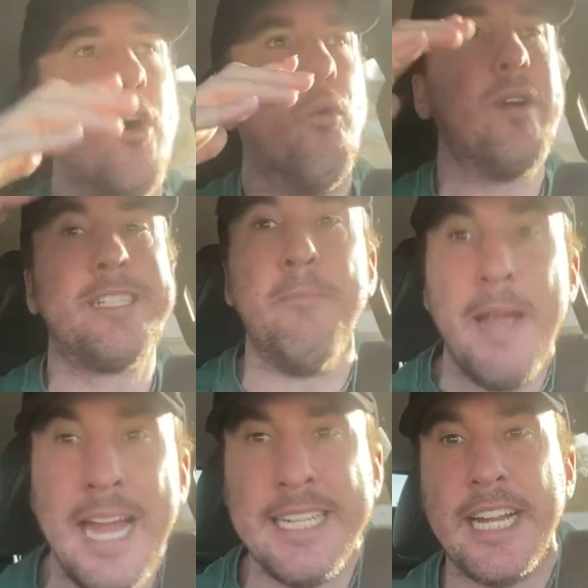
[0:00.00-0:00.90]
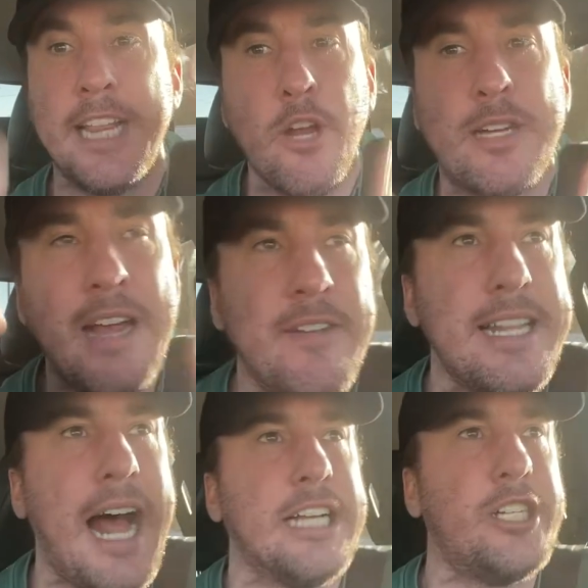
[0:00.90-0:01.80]
which means that they're giving
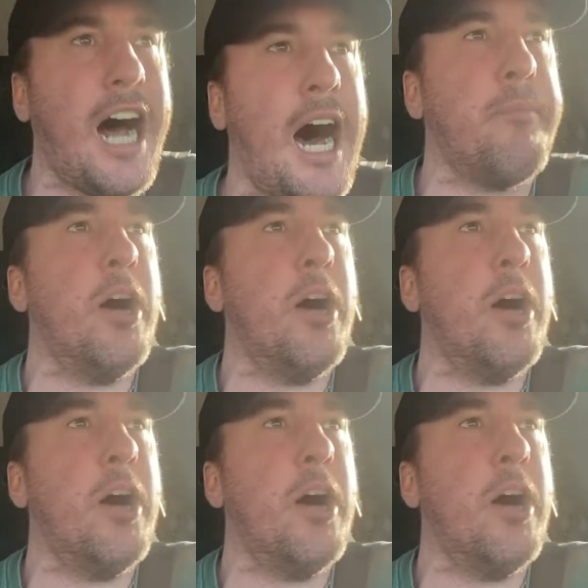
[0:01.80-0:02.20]
that job